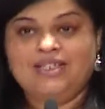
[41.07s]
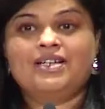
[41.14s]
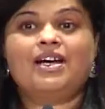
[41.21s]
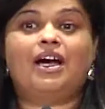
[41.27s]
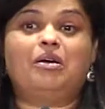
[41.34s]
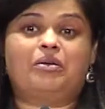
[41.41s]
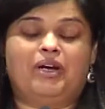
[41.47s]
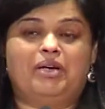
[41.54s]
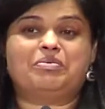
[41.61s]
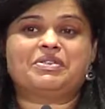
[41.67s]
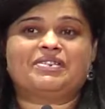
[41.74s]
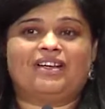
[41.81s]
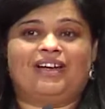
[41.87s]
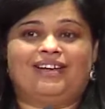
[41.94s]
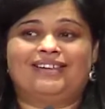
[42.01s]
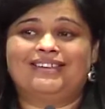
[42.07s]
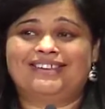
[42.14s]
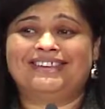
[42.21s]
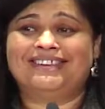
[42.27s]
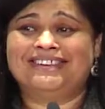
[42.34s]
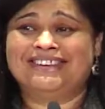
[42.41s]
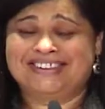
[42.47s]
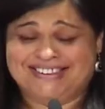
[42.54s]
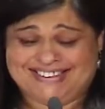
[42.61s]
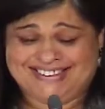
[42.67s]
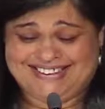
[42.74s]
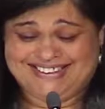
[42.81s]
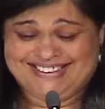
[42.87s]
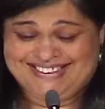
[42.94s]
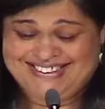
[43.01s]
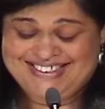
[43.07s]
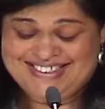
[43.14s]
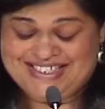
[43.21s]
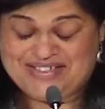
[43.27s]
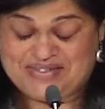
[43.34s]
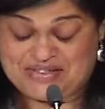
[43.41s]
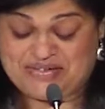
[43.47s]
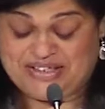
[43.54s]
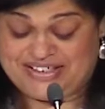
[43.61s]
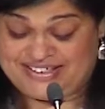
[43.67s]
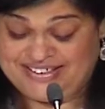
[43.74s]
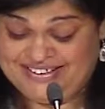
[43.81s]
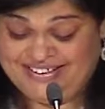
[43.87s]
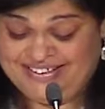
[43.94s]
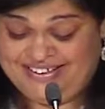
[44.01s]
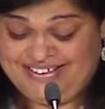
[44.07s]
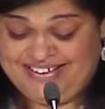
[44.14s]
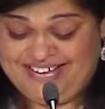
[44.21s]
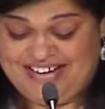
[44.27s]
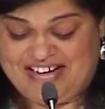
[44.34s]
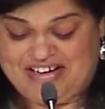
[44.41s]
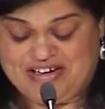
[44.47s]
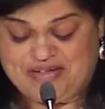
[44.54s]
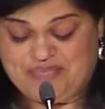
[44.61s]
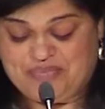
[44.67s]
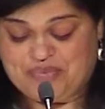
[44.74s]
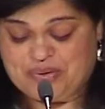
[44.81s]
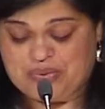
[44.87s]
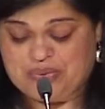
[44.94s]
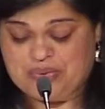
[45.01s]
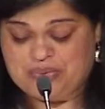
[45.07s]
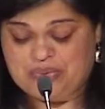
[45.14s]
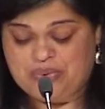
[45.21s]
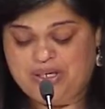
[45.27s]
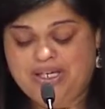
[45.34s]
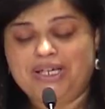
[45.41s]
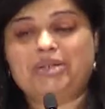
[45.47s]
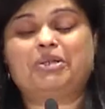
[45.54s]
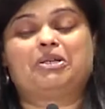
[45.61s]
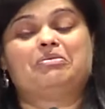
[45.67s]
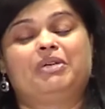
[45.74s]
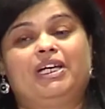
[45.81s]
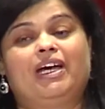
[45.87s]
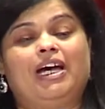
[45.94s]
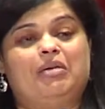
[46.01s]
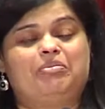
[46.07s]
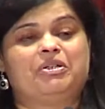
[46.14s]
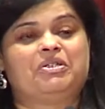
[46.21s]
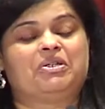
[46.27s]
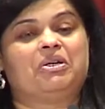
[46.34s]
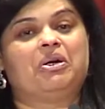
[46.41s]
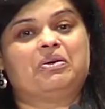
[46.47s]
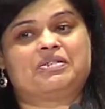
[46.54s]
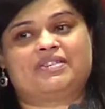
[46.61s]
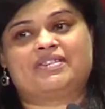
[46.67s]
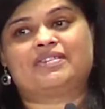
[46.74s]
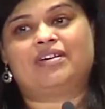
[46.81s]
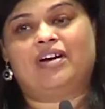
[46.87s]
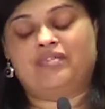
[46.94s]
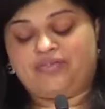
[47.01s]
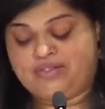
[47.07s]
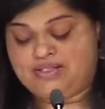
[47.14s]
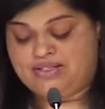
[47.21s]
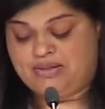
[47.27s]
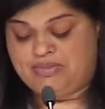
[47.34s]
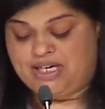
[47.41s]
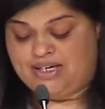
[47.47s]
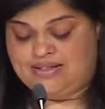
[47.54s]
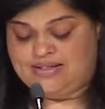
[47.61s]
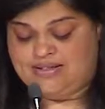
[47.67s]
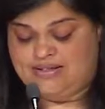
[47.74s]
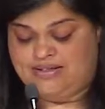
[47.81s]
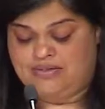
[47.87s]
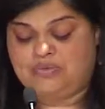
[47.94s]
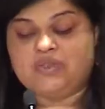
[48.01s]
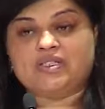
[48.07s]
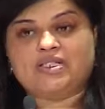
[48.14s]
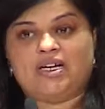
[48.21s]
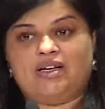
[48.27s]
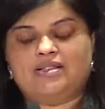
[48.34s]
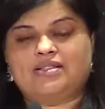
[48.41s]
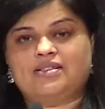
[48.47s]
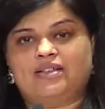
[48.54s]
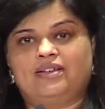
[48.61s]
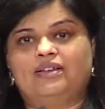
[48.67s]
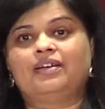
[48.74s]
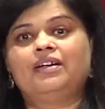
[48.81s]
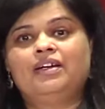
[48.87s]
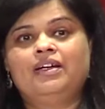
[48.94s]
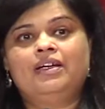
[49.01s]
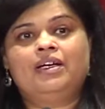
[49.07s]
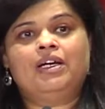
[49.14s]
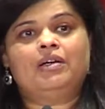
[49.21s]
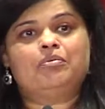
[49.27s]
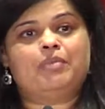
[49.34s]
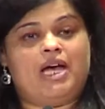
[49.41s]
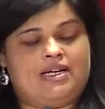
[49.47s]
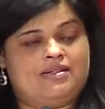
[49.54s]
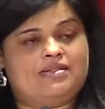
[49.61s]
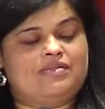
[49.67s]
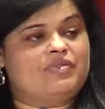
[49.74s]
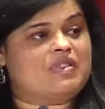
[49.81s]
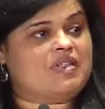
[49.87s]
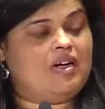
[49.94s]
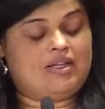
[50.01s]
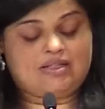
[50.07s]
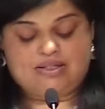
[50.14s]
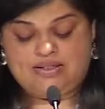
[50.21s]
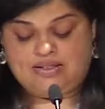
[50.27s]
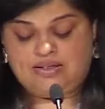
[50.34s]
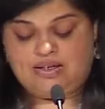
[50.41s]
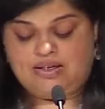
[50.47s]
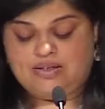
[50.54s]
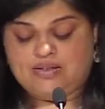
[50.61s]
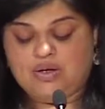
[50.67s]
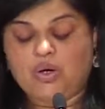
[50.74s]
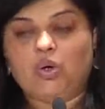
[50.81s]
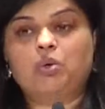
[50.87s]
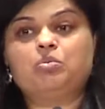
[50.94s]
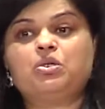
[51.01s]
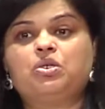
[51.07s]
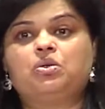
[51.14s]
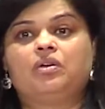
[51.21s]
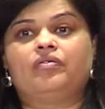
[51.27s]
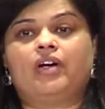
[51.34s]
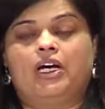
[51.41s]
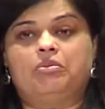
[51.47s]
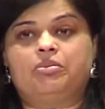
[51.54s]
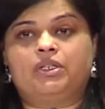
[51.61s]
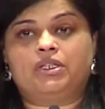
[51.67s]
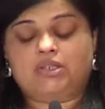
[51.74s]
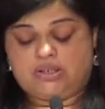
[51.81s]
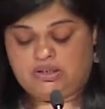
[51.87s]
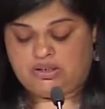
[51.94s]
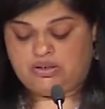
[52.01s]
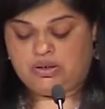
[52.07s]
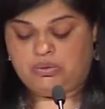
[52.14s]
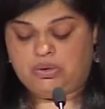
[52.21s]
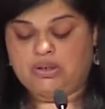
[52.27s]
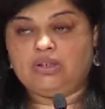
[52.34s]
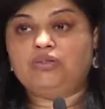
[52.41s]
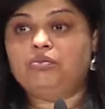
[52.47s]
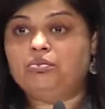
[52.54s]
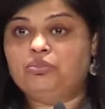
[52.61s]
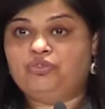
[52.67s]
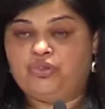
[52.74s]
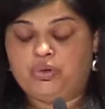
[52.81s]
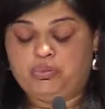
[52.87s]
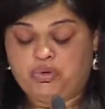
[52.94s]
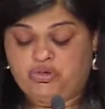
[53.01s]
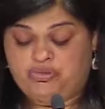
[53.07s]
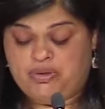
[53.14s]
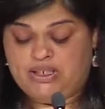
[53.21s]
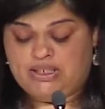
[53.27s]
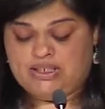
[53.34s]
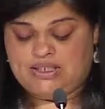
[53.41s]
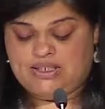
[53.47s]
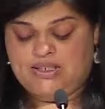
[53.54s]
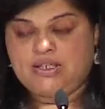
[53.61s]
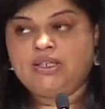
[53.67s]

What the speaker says: How great was that? That was great. We couldn't be happier to host this conference in Madison, Wisconsin. Madison, Wisconsin is home to a vibrant local food movement,